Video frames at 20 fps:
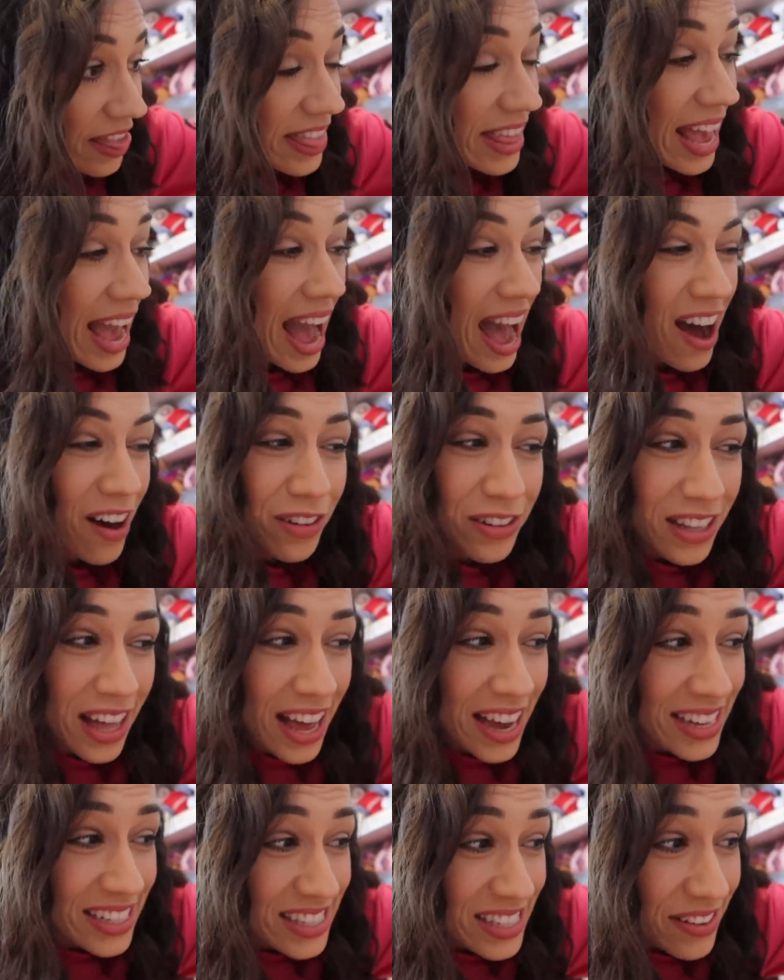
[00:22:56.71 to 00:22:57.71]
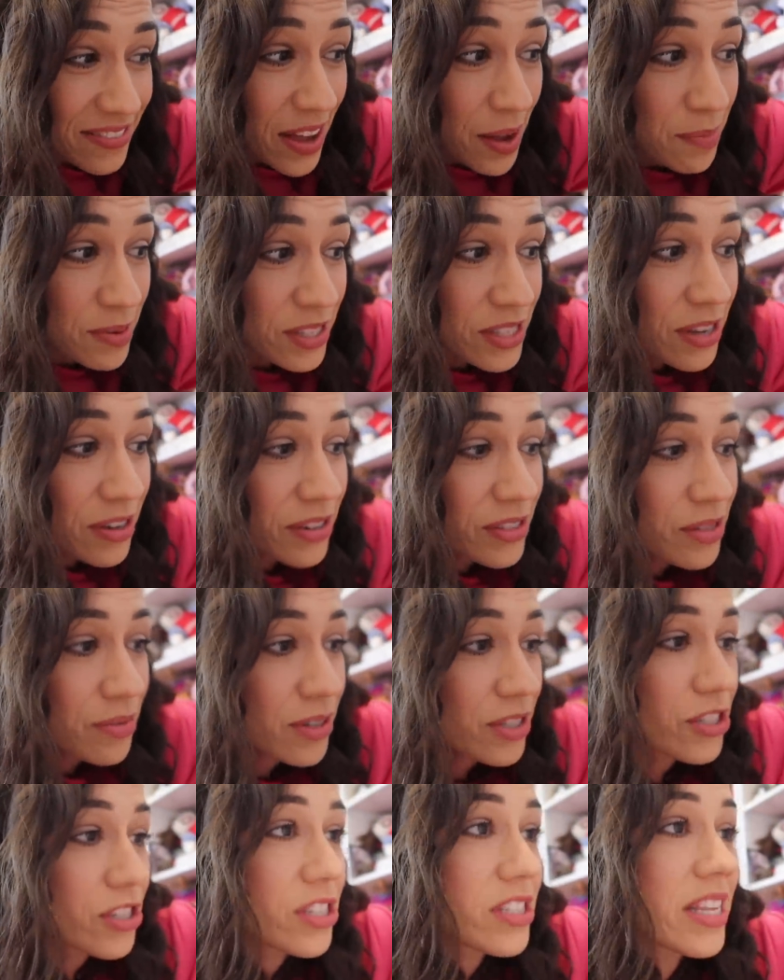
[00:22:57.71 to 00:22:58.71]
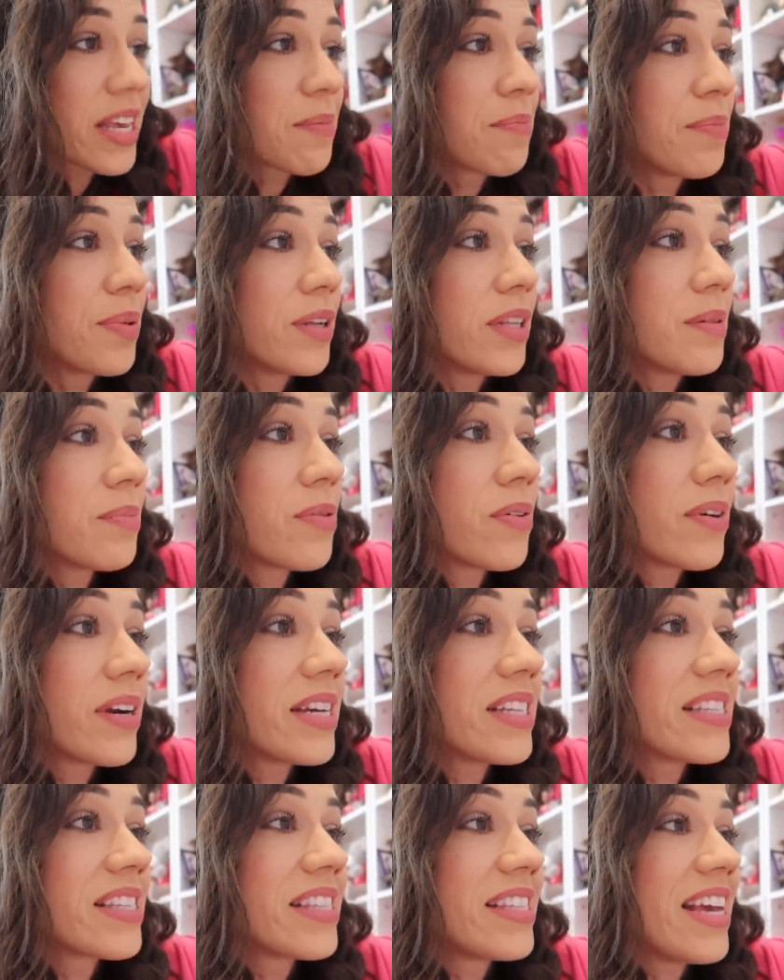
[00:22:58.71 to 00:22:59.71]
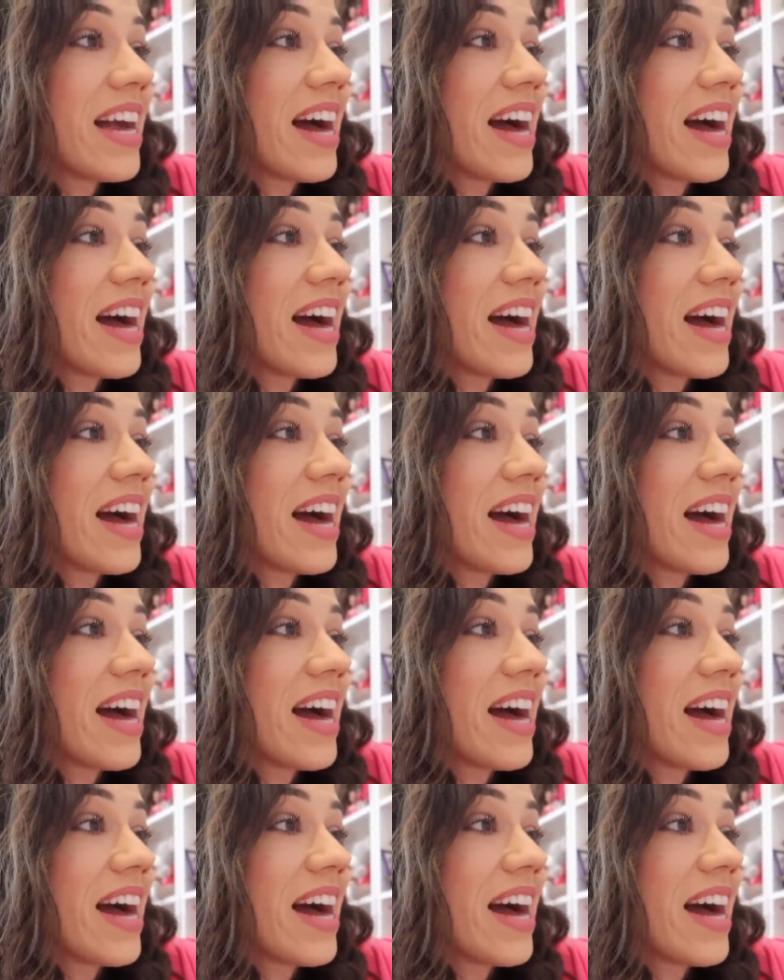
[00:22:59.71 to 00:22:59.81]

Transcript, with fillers: the outlines of episodes where it's just like bullet points.